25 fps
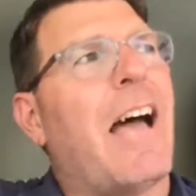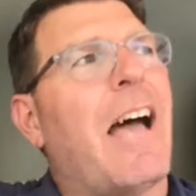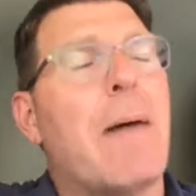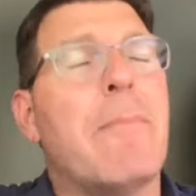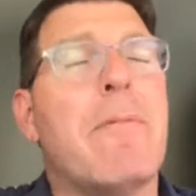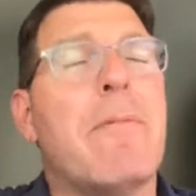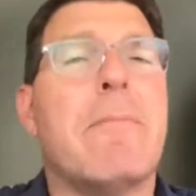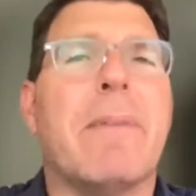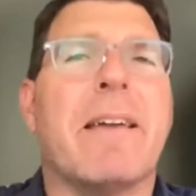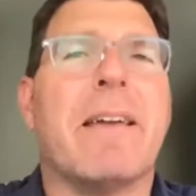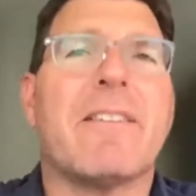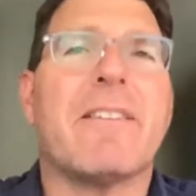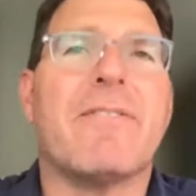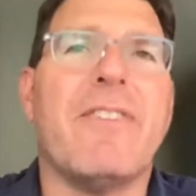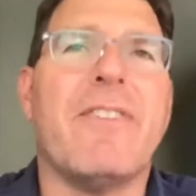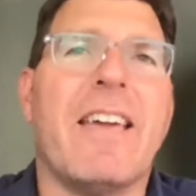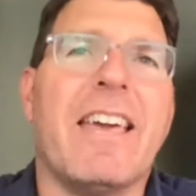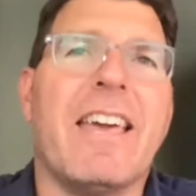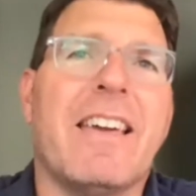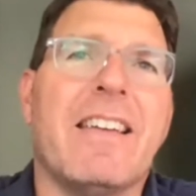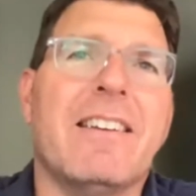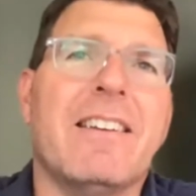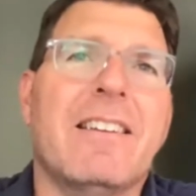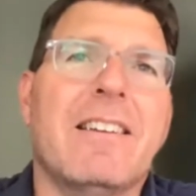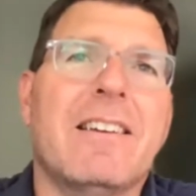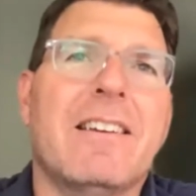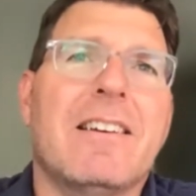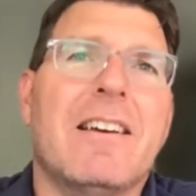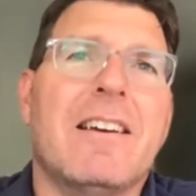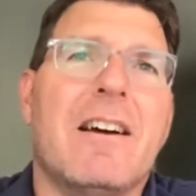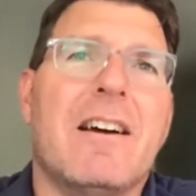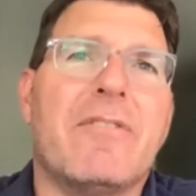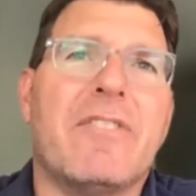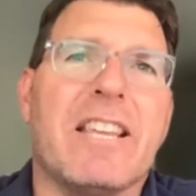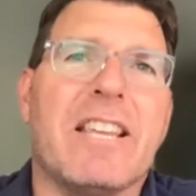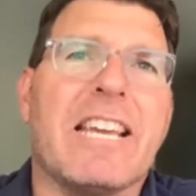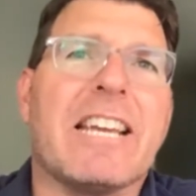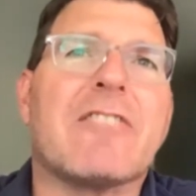big fan
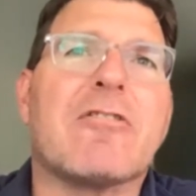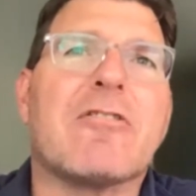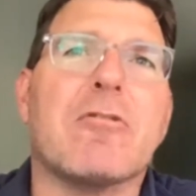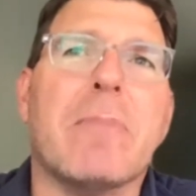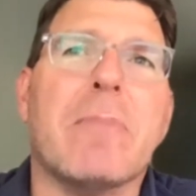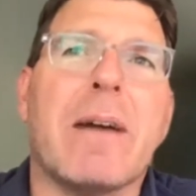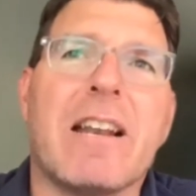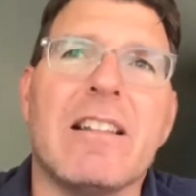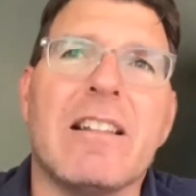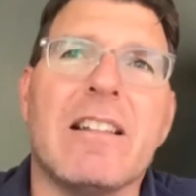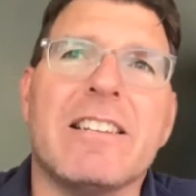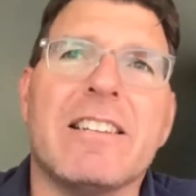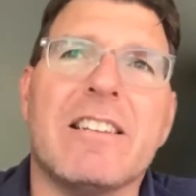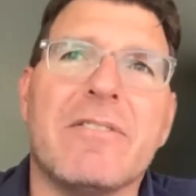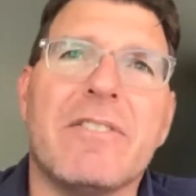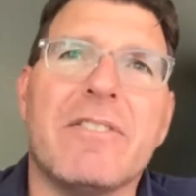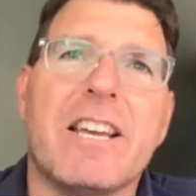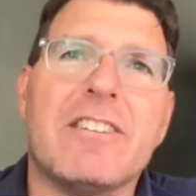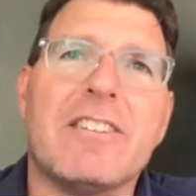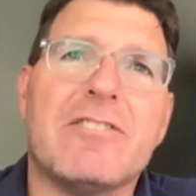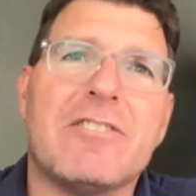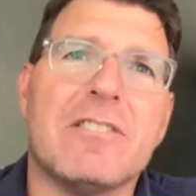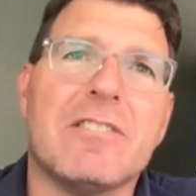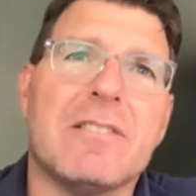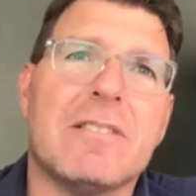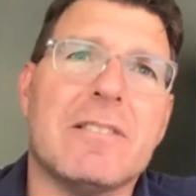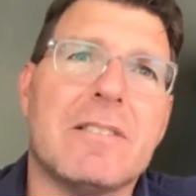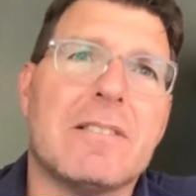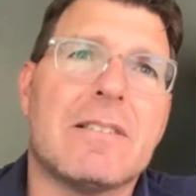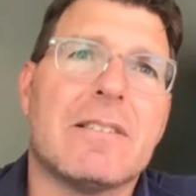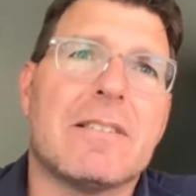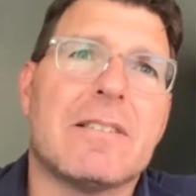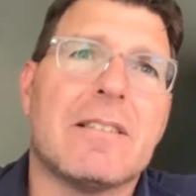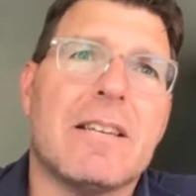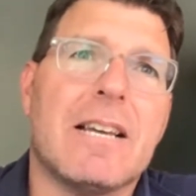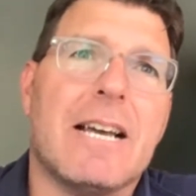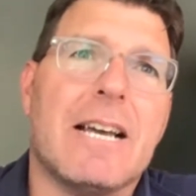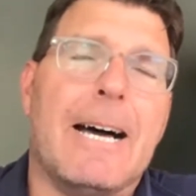of the incremental
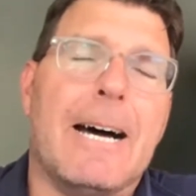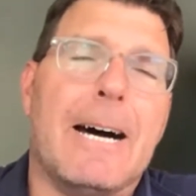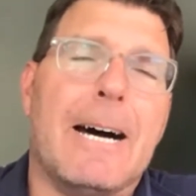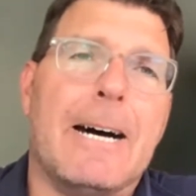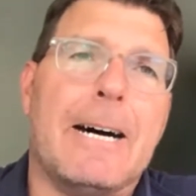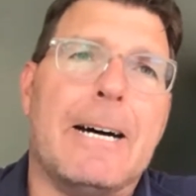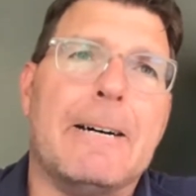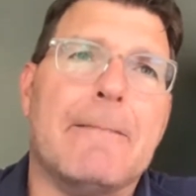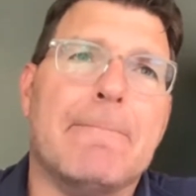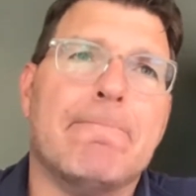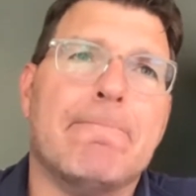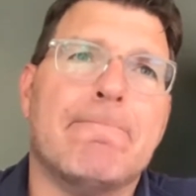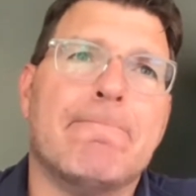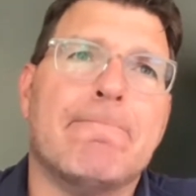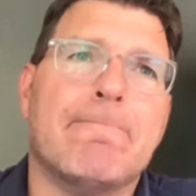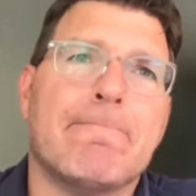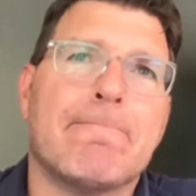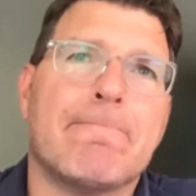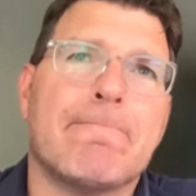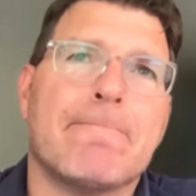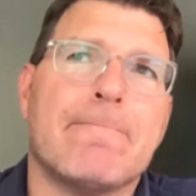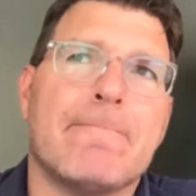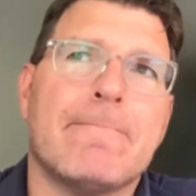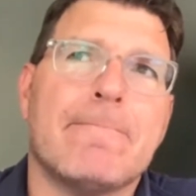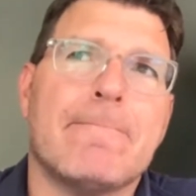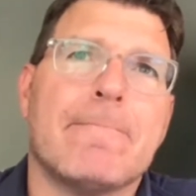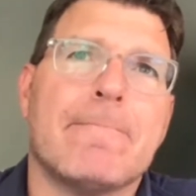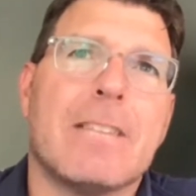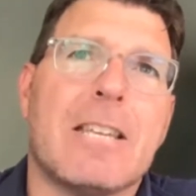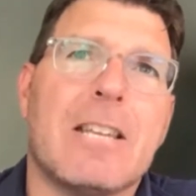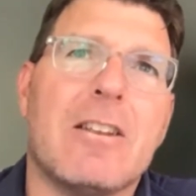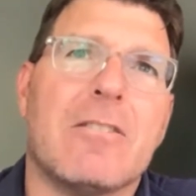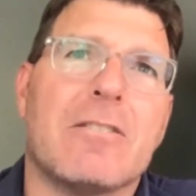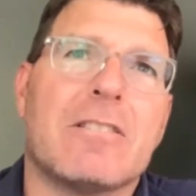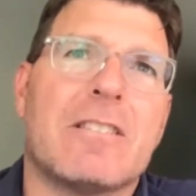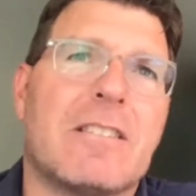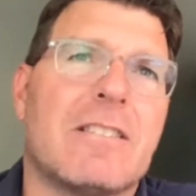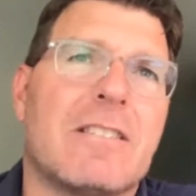innovations.
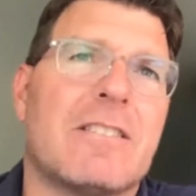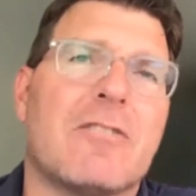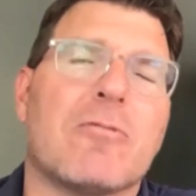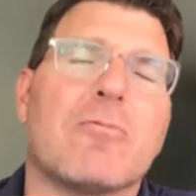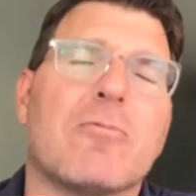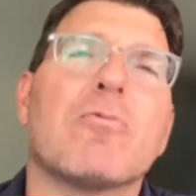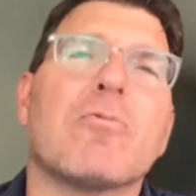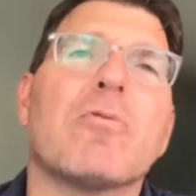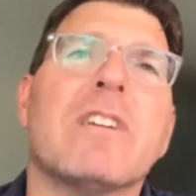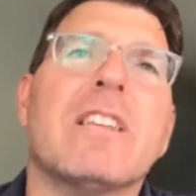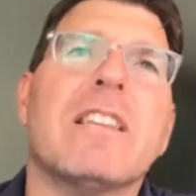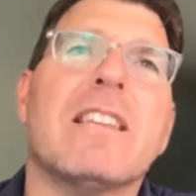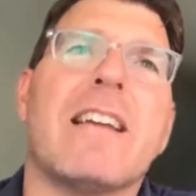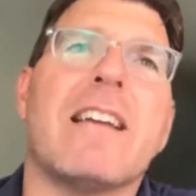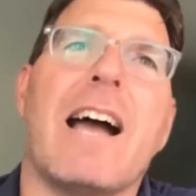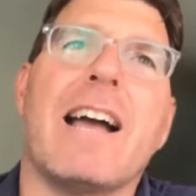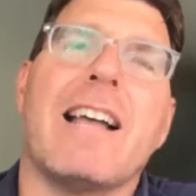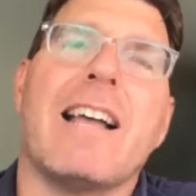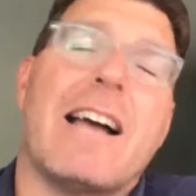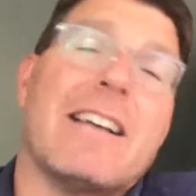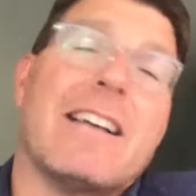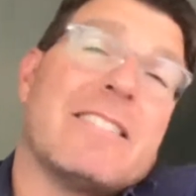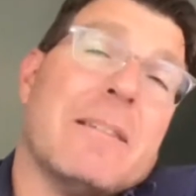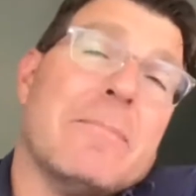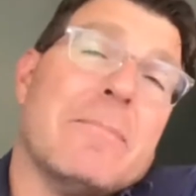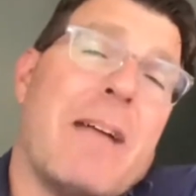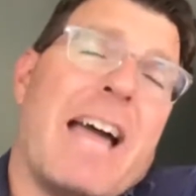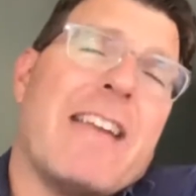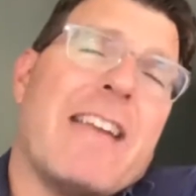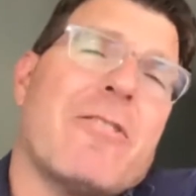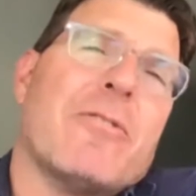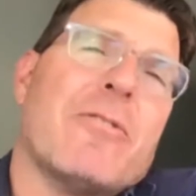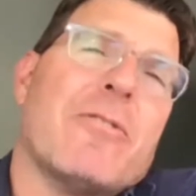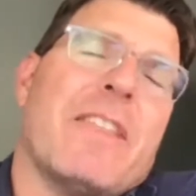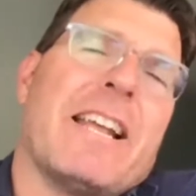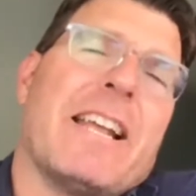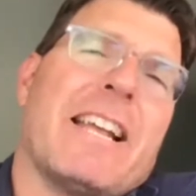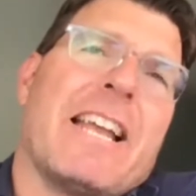You know, because they're really, I
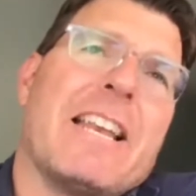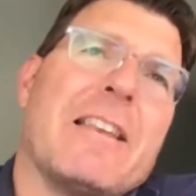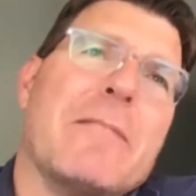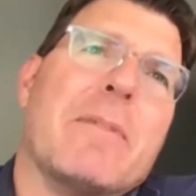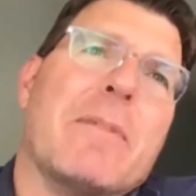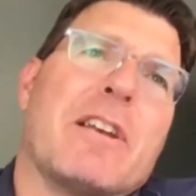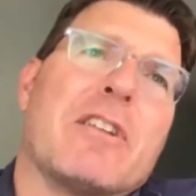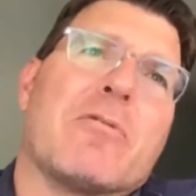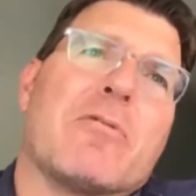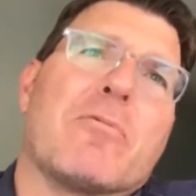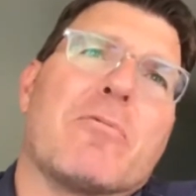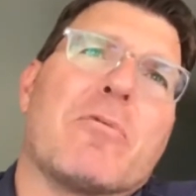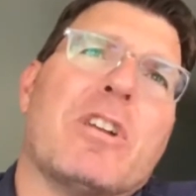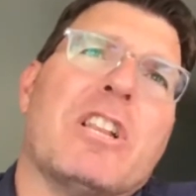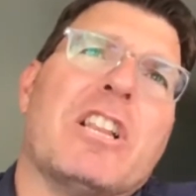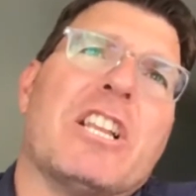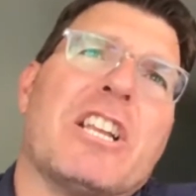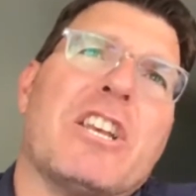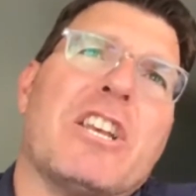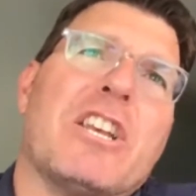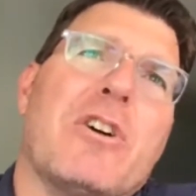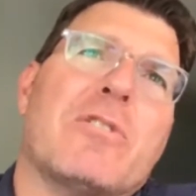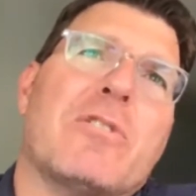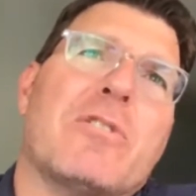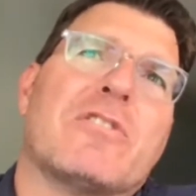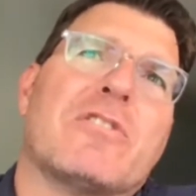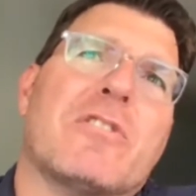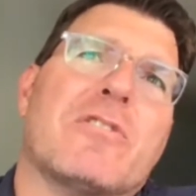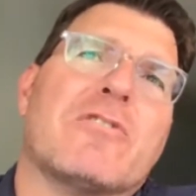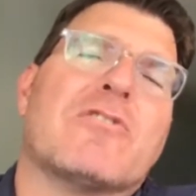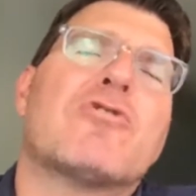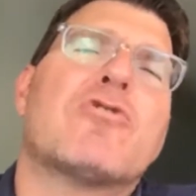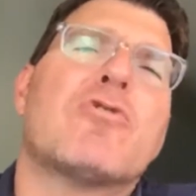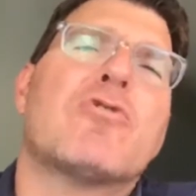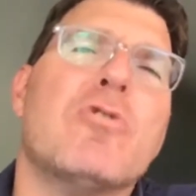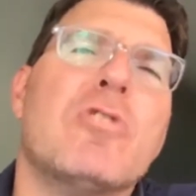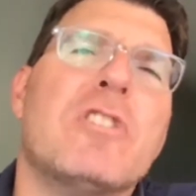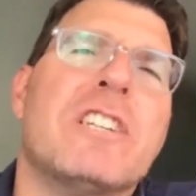don't think anybody really knows
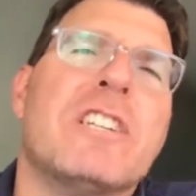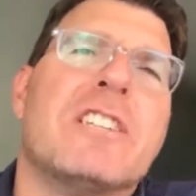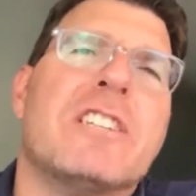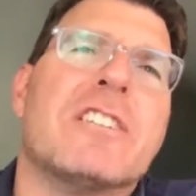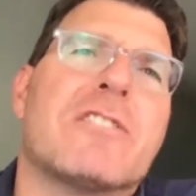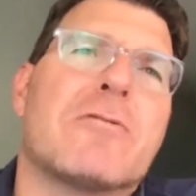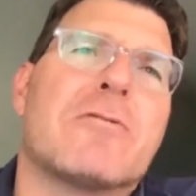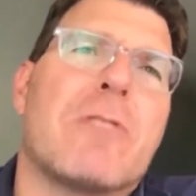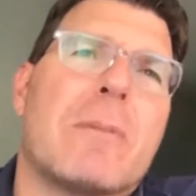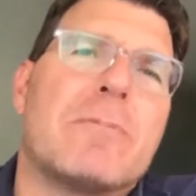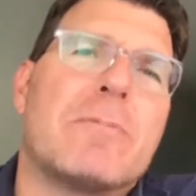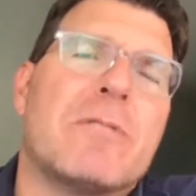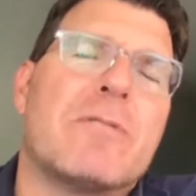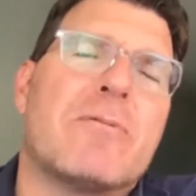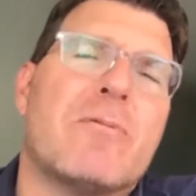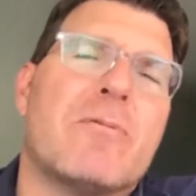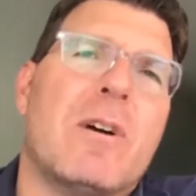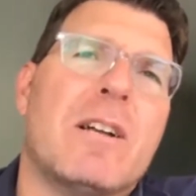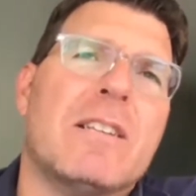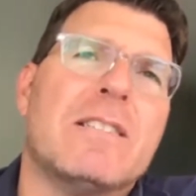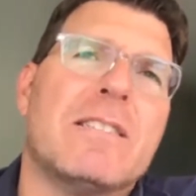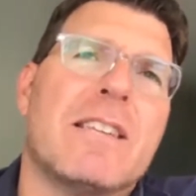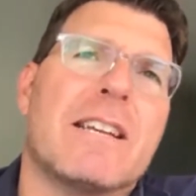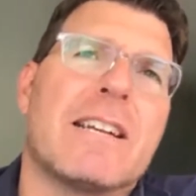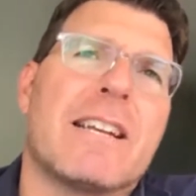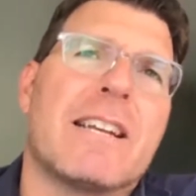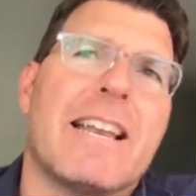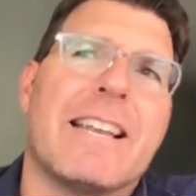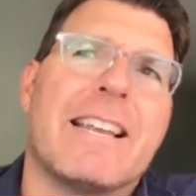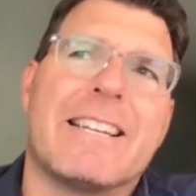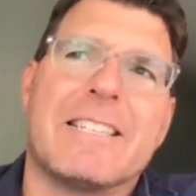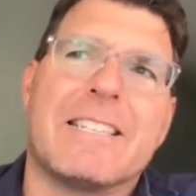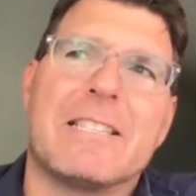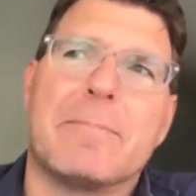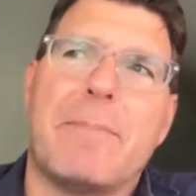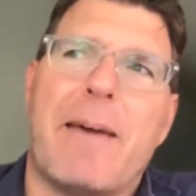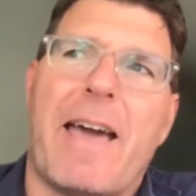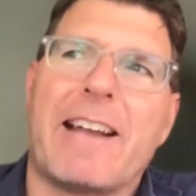those truly disruptive ones. That kind of
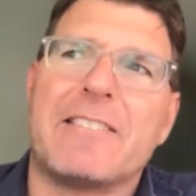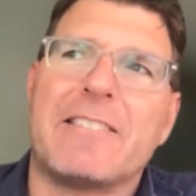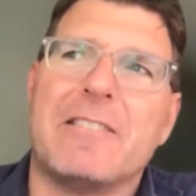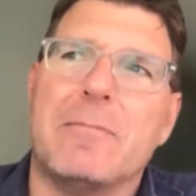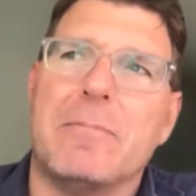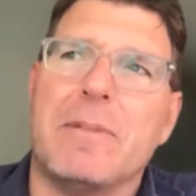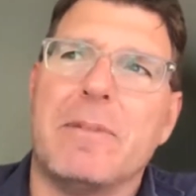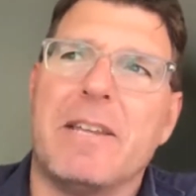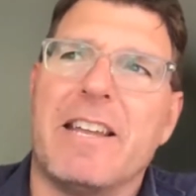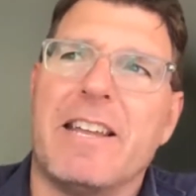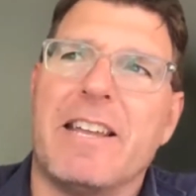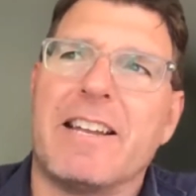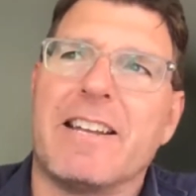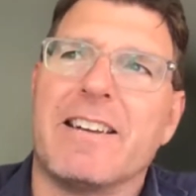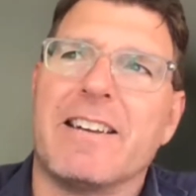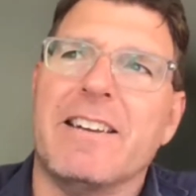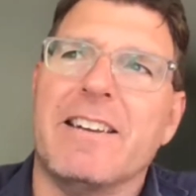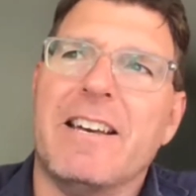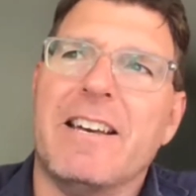gets back to being